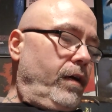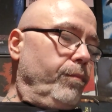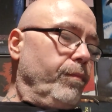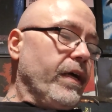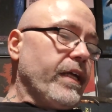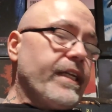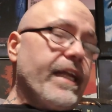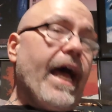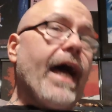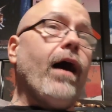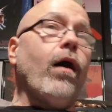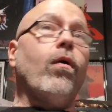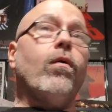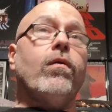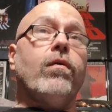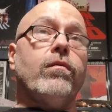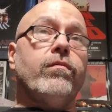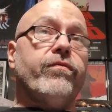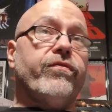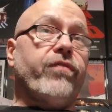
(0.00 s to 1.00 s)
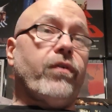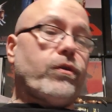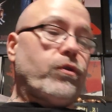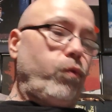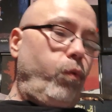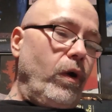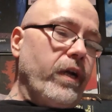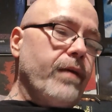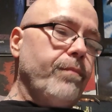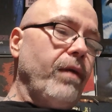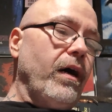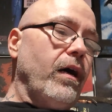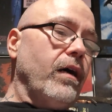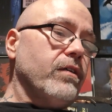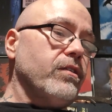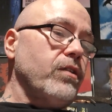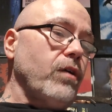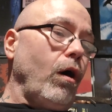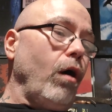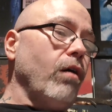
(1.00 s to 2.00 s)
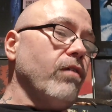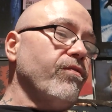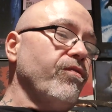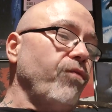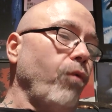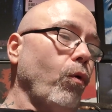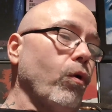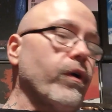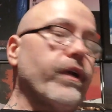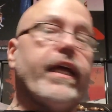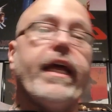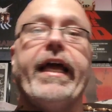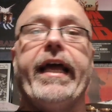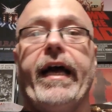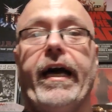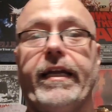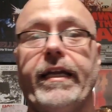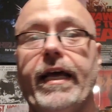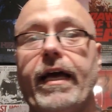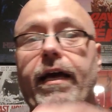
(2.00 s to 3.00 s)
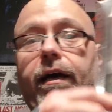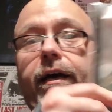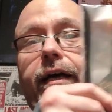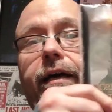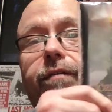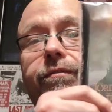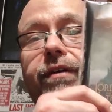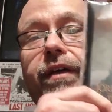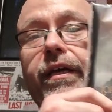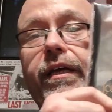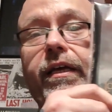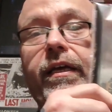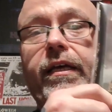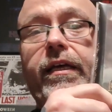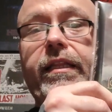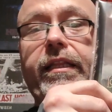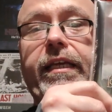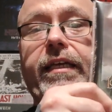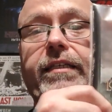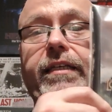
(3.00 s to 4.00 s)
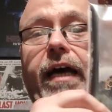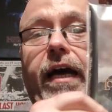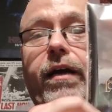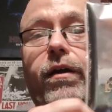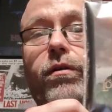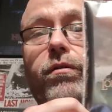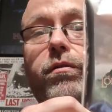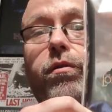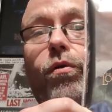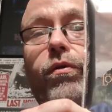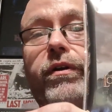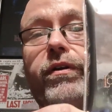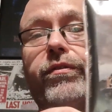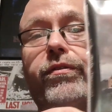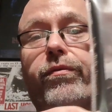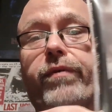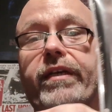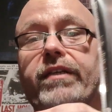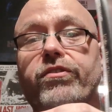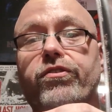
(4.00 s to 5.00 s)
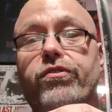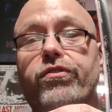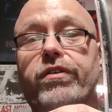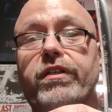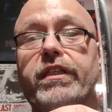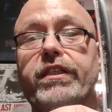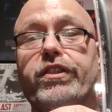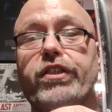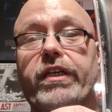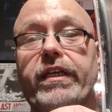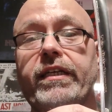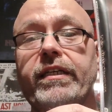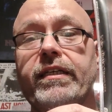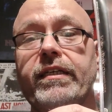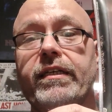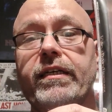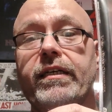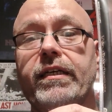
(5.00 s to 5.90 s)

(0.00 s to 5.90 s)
But now for 20 bucks on 4K, I now have the entire Lord of the Rings trilogy.